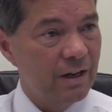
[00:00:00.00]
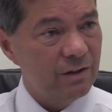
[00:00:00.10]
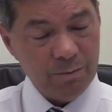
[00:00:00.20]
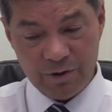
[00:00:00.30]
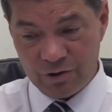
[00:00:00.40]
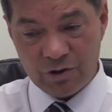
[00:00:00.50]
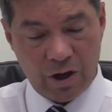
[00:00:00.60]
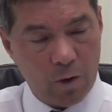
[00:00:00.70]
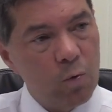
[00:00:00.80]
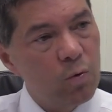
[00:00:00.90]
someone that just
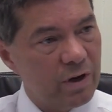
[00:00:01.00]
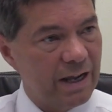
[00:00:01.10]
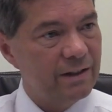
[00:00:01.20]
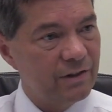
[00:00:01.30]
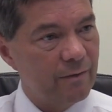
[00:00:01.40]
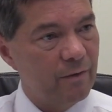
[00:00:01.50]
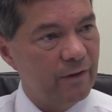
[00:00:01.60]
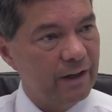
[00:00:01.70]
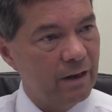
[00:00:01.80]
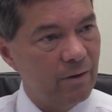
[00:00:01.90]
coordinates
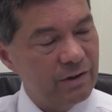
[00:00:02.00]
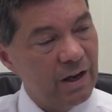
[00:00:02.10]
everything, you know,